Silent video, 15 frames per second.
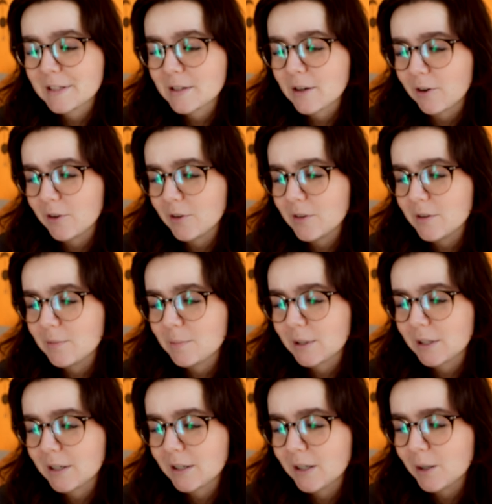Is it on the
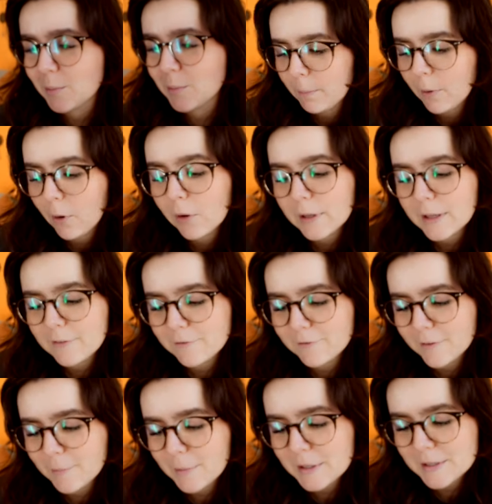blurb?
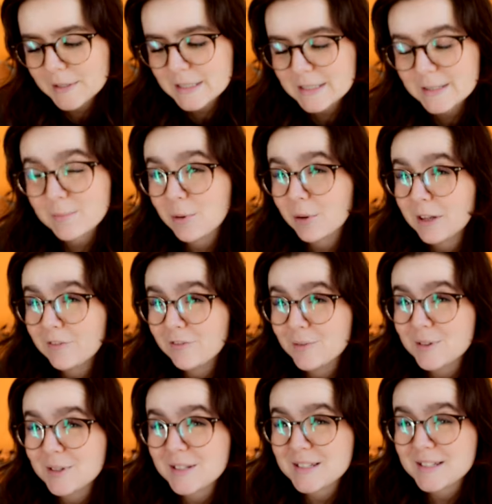Polyphemus,
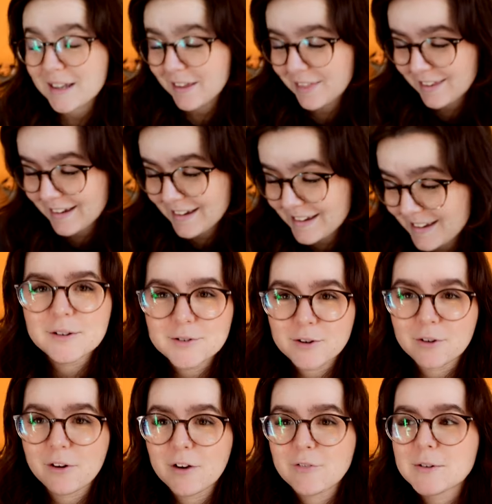I think?
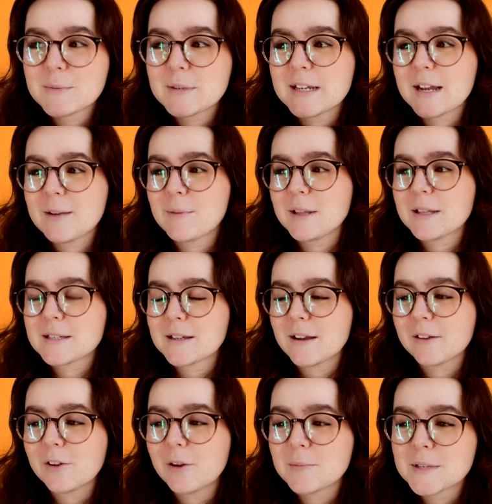So Grover's been taken by the
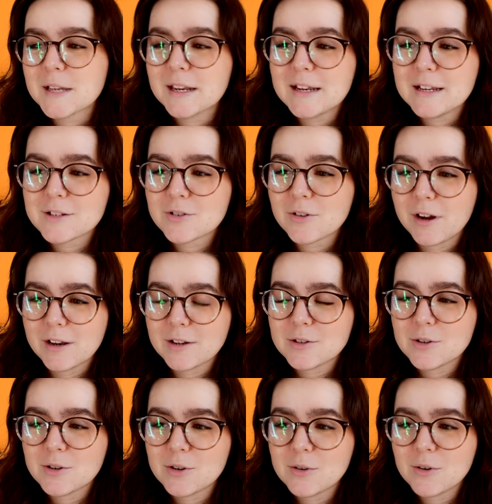Cyclops, and he's trying
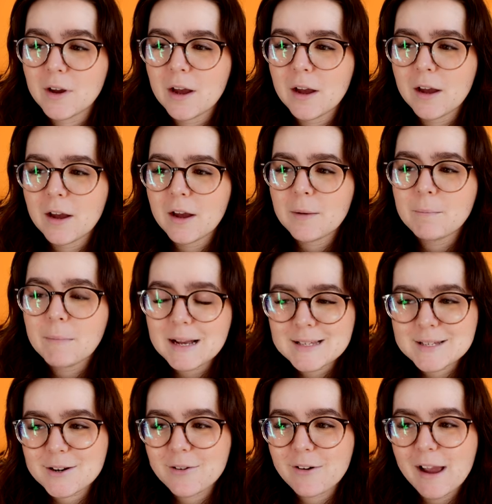to
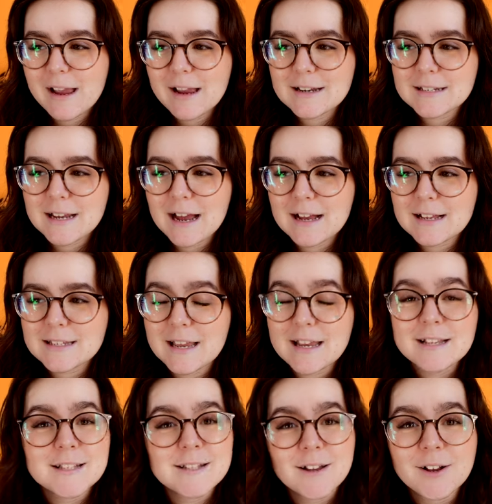masquerade as
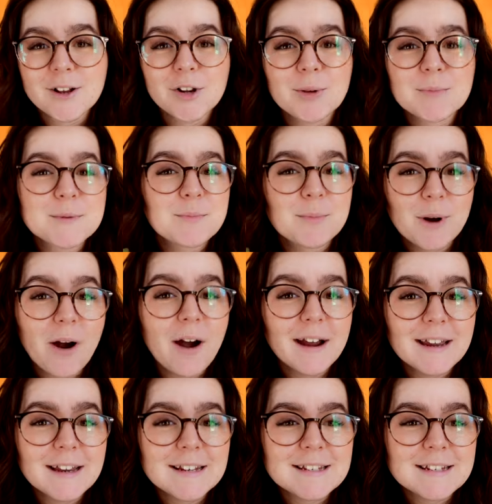a Cyclops
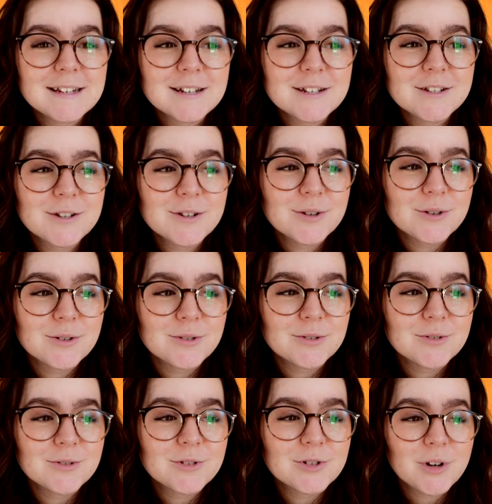bride
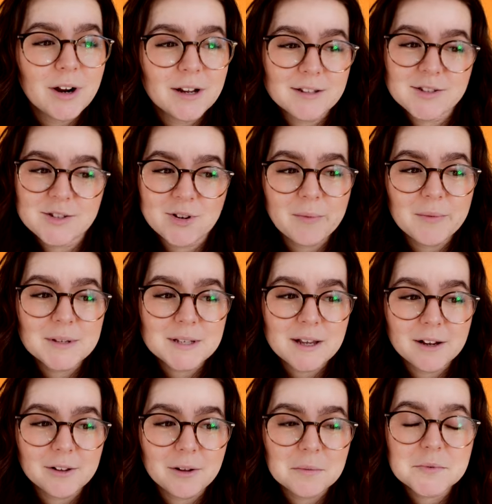to try and stop the
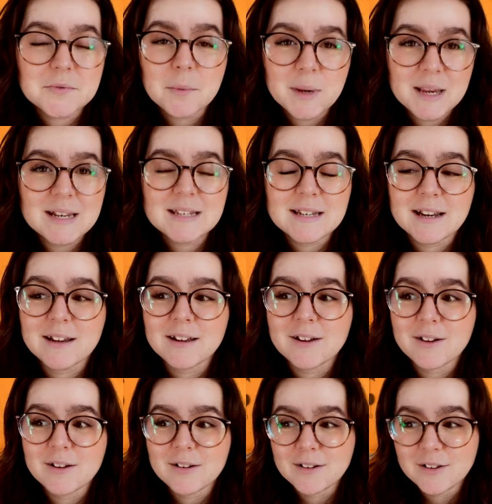Cyclops from eating
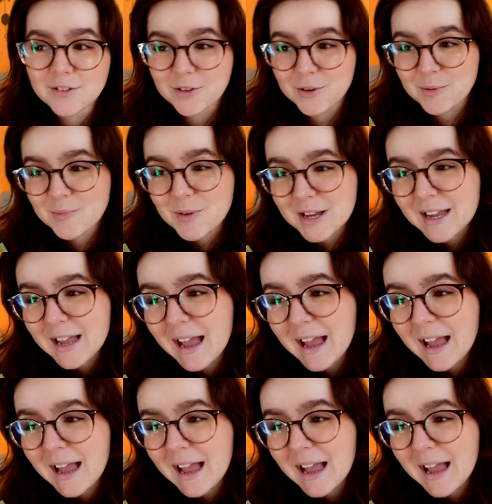them.